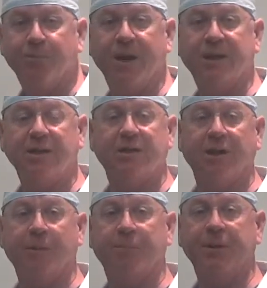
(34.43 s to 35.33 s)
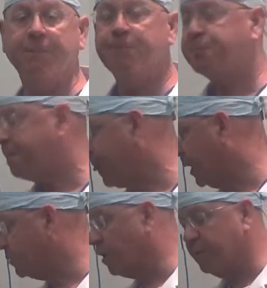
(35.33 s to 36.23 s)
Brachytherapy
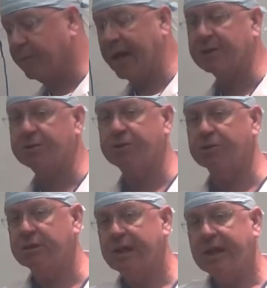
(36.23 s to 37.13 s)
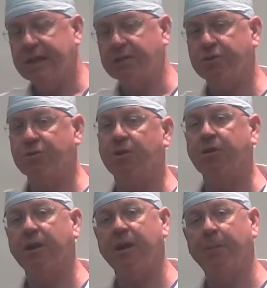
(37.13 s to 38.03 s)
is where we would actually just
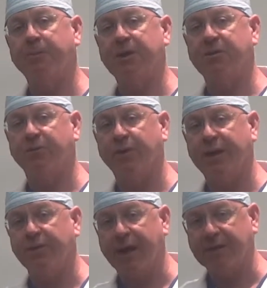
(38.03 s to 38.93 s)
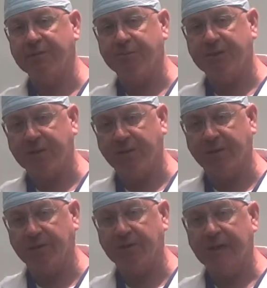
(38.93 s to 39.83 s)
insert a piece of radioactive
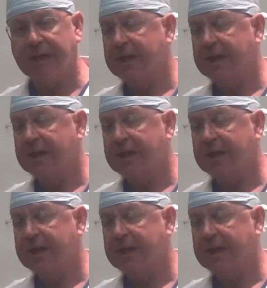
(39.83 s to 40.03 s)
material,